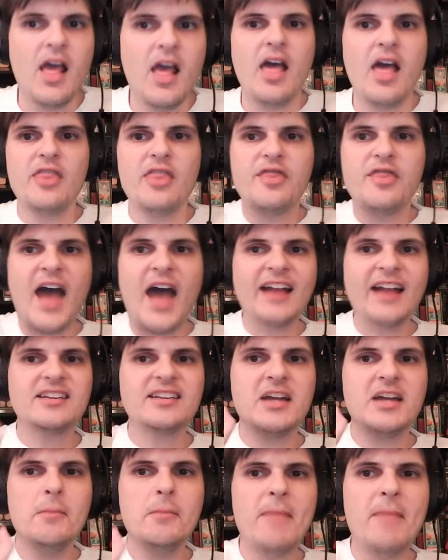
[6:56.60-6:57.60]
That
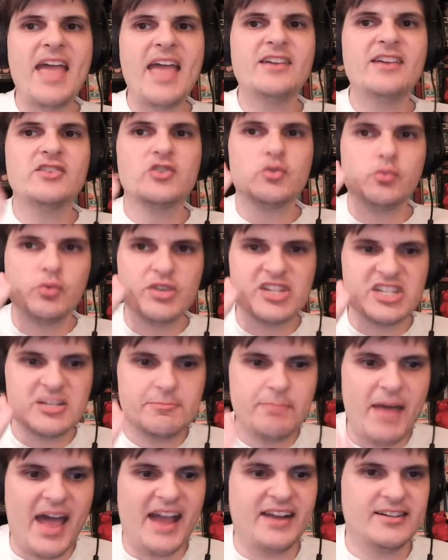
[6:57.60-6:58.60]
commands
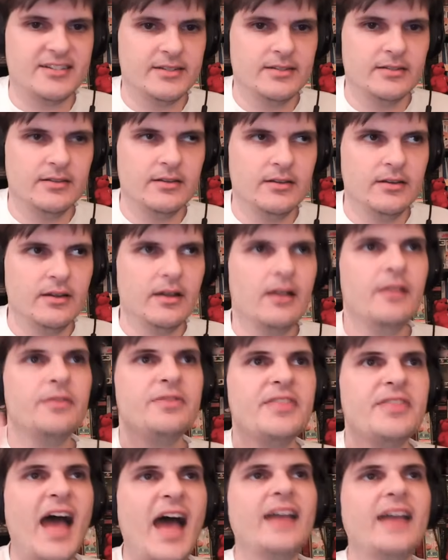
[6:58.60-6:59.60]
respect.
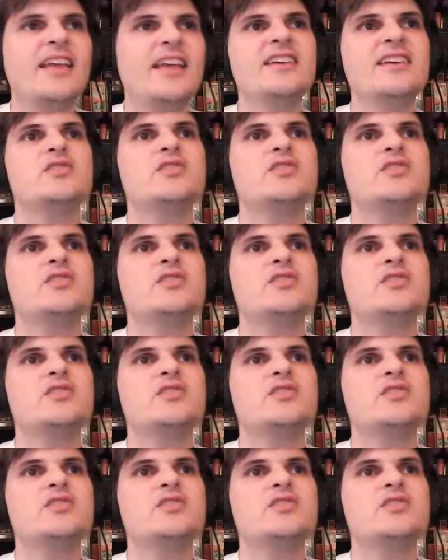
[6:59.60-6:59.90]
That is